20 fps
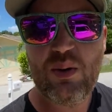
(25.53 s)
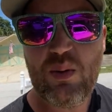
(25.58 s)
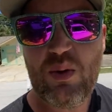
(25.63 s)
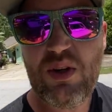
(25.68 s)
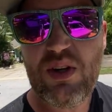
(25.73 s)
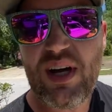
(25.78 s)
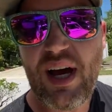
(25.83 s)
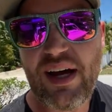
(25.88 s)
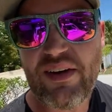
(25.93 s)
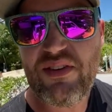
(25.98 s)

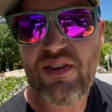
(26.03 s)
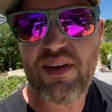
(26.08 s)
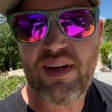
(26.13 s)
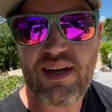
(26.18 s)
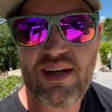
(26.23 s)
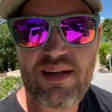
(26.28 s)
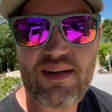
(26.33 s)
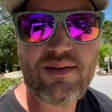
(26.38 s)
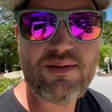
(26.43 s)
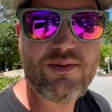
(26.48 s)
What do you guys
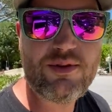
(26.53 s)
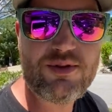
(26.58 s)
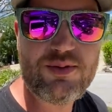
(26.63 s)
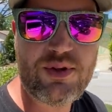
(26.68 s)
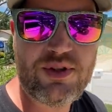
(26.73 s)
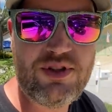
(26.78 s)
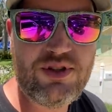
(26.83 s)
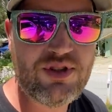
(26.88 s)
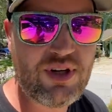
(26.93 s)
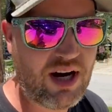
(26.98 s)
think? Which
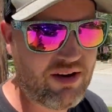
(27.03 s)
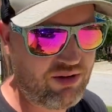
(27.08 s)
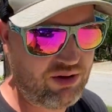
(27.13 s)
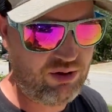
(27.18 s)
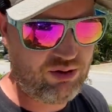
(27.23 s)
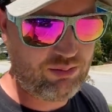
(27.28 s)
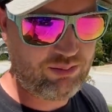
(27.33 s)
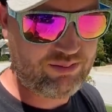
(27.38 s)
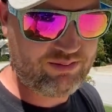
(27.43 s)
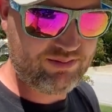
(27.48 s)
one are you driving
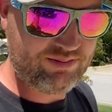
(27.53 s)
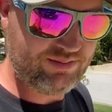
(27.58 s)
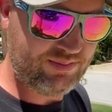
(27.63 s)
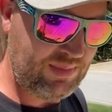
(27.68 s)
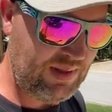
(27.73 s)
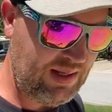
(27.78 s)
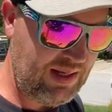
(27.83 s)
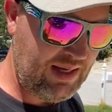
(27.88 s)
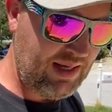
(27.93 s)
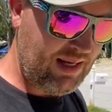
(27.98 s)
home?
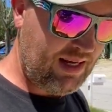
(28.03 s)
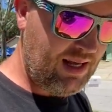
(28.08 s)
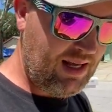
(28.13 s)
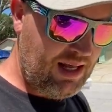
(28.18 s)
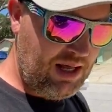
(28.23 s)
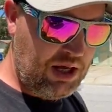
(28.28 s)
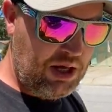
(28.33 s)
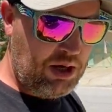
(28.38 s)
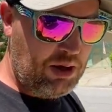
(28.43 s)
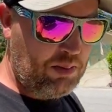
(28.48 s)

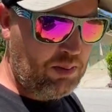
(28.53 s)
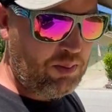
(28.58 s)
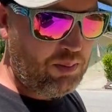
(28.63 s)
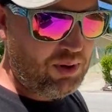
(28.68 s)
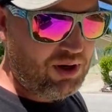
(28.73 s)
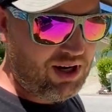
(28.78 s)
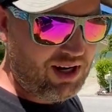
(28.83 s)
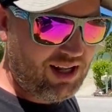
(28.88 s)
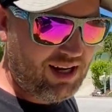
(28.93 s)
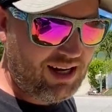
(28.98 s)

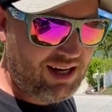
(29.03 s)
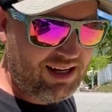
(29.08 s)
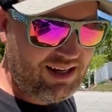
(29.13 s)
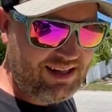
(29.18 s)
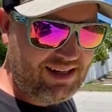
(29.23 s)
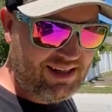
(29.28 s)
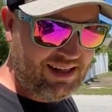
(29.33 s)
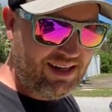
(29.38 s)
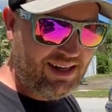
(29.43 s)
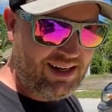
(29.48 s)
But uh,
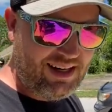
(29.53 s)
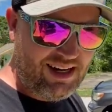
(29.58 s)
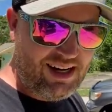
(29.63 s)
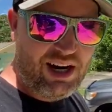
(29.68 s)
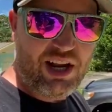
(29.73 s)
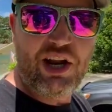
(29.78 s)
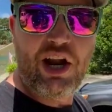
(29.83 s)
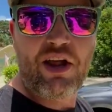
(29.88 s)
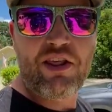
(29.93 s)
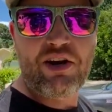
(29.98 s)

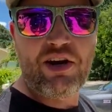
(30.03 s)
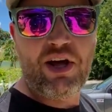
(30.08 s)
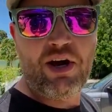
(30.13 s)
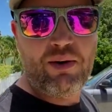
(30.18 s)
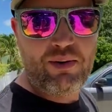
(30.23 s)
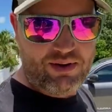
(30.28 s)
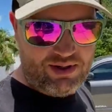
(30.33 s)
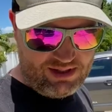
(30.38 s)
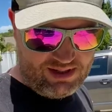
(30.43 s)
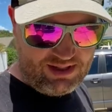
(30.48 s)
on another
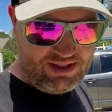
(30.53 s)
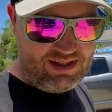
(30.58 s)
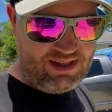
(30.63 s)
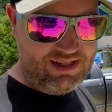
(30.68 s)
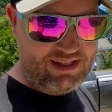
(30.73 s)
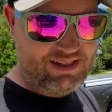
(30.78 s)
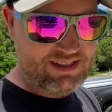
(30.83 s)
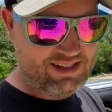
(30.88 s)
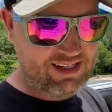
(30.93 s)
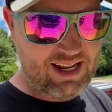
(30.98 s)
note,
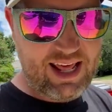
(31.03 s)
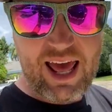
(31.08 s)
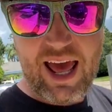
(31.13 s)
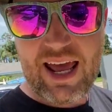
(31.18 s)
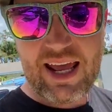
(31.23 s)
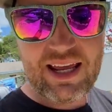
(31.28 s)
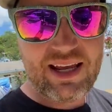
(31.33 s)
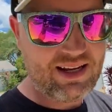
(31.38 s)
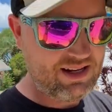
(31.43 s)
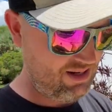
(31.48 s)

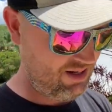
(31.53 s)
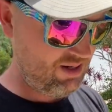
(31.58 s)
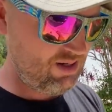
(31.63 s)
today